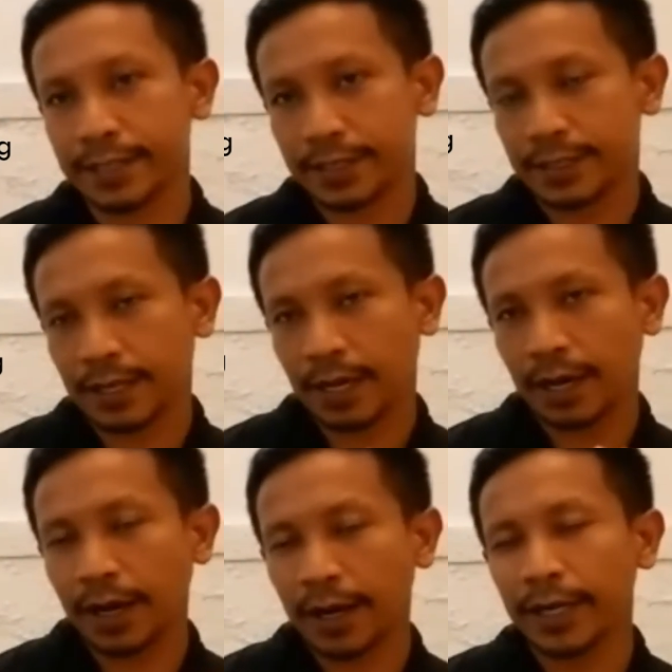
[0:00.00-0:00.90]
as
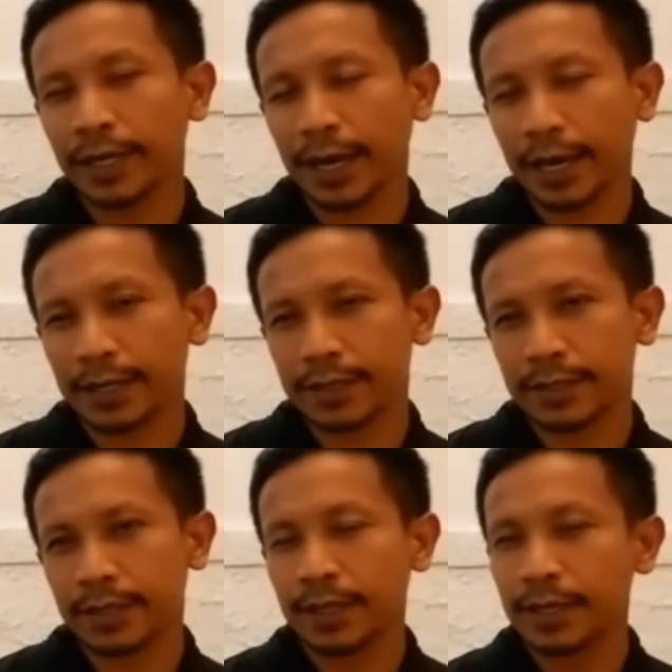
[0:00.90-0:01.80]
high
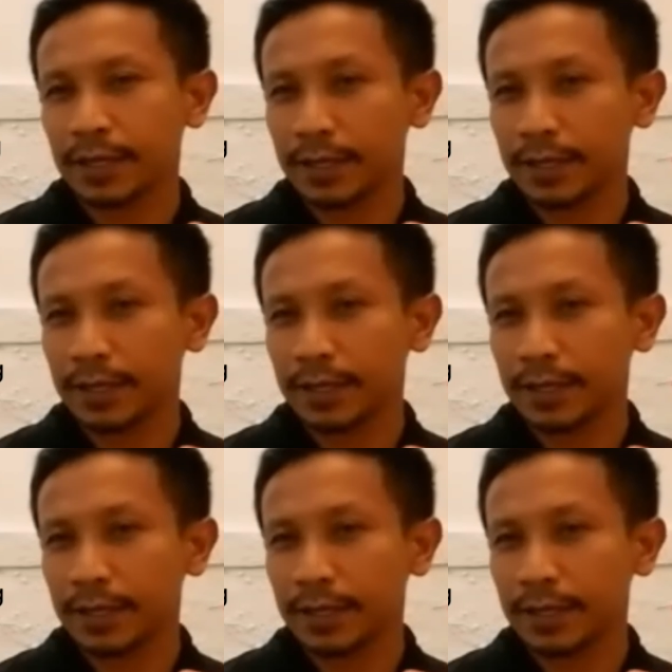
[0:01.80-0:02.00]
as